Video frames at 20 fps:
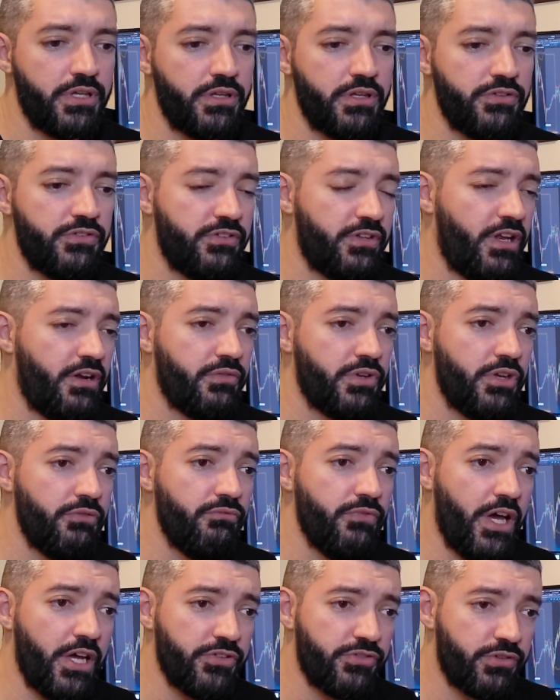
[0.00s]
instead of an
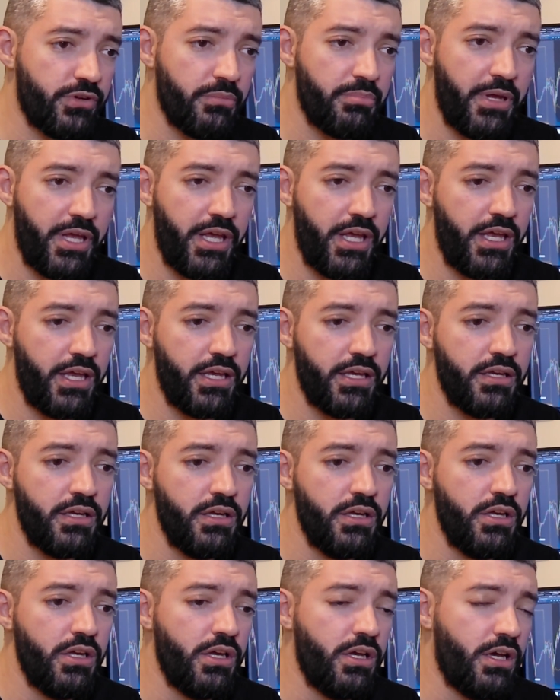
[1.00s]
investor pay
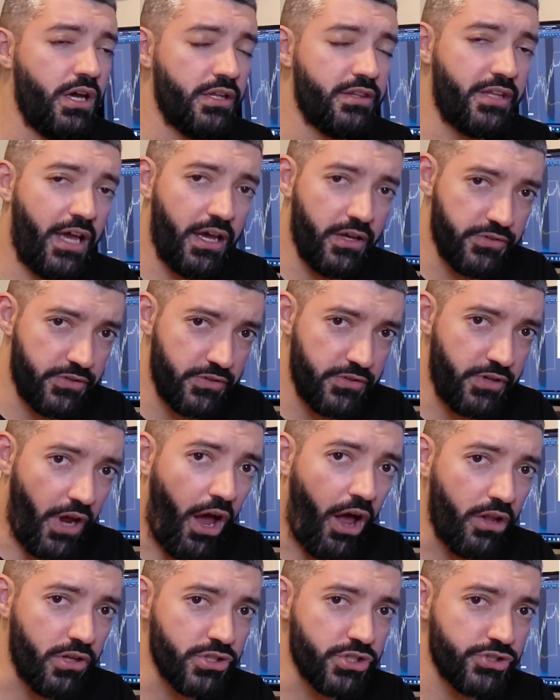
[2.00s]

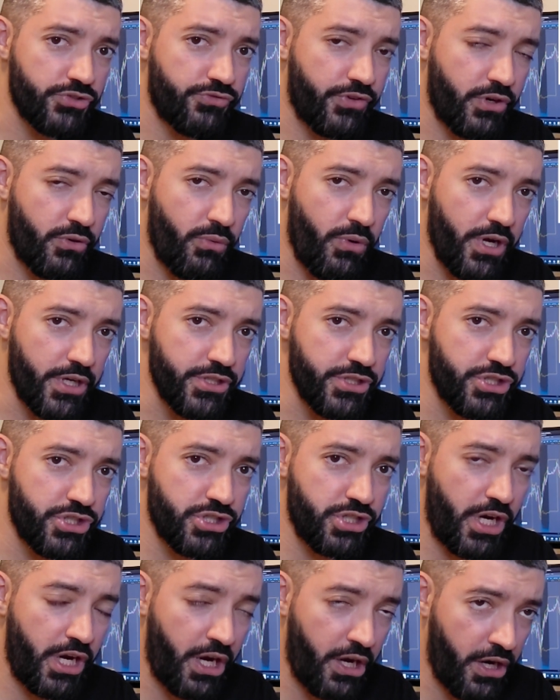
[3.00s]
$1,000 for one
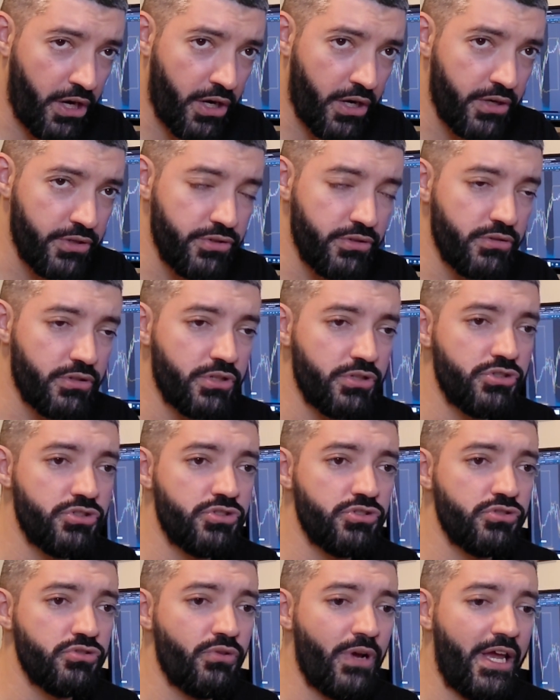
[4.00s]
share, you could
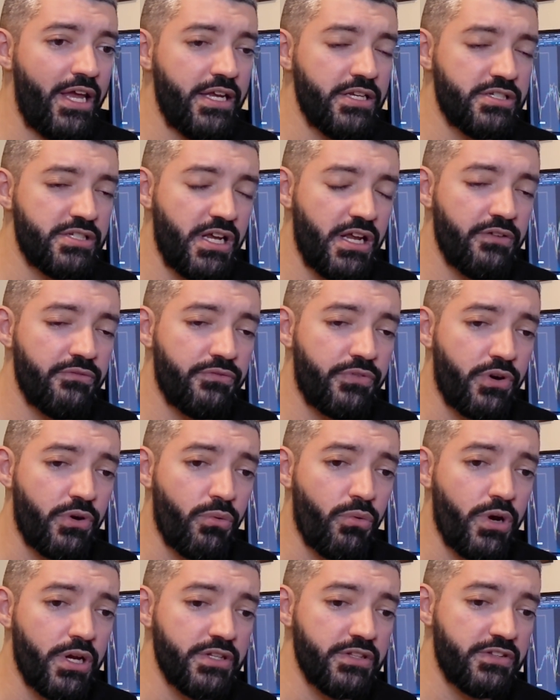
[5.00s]
do a
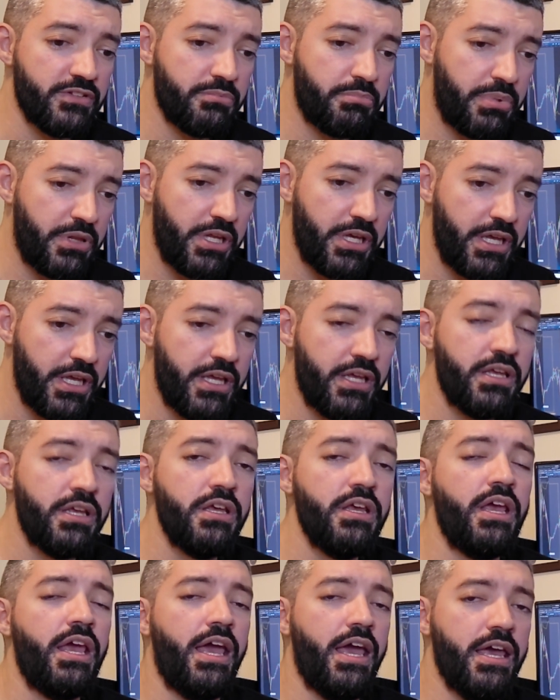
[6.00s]
10-for-1
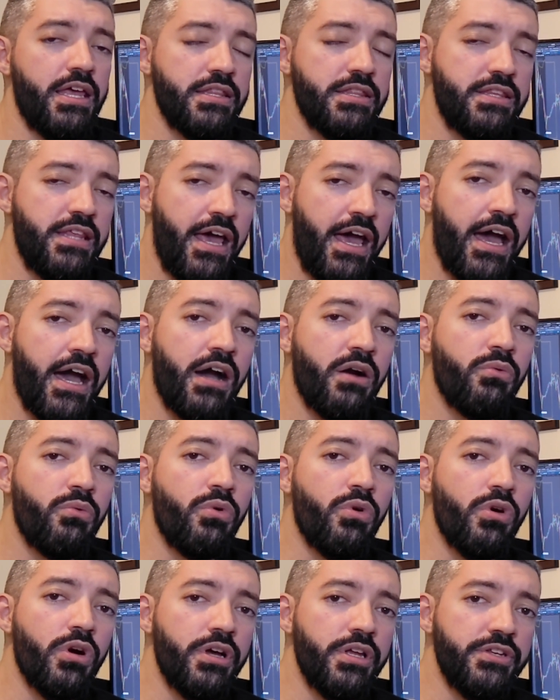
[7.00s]
split, and that
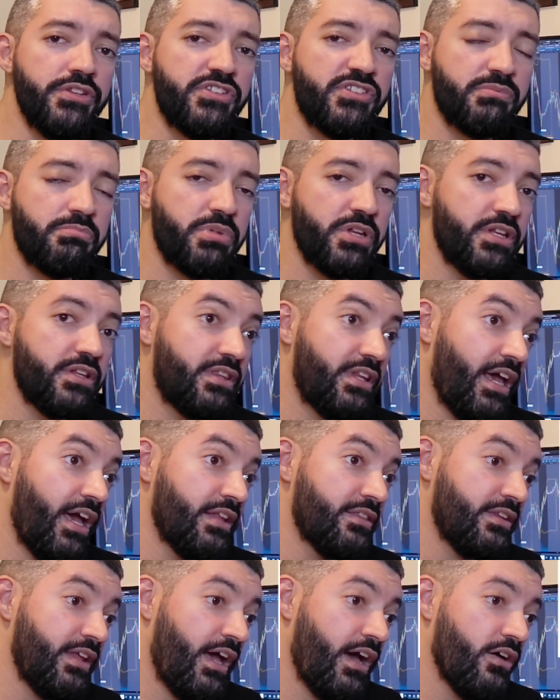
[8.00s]
would split
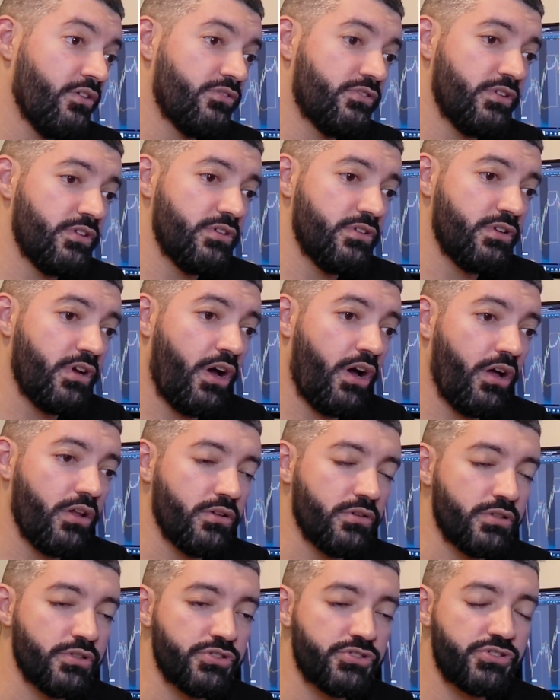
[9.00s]
that
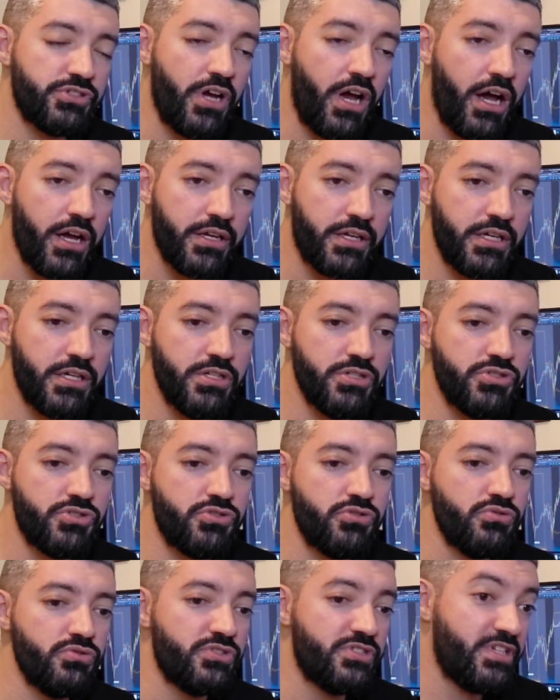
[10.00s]
$1,000 stock
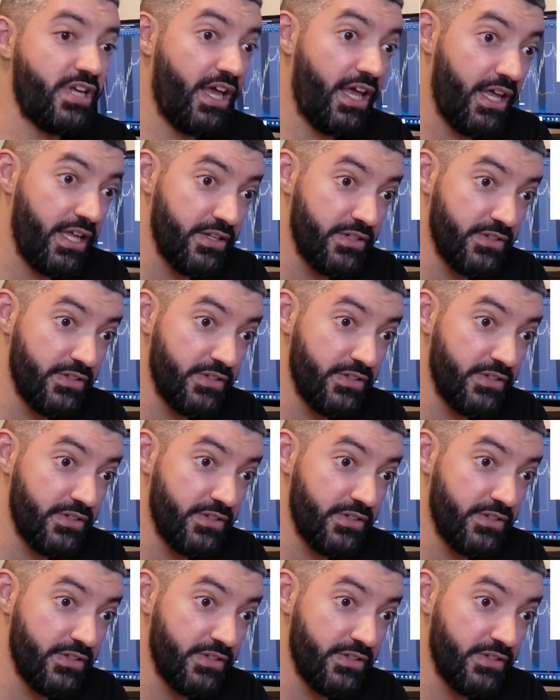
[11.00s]
into 10